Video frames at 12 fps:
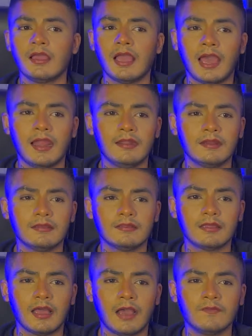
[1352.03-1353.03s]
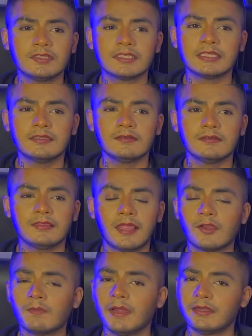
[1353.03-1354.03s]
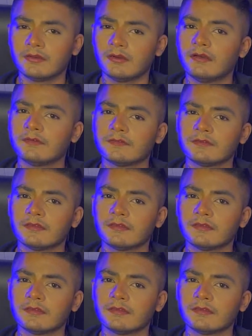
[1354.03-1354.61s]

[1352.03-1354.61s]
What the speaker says: And I would say that you're better off.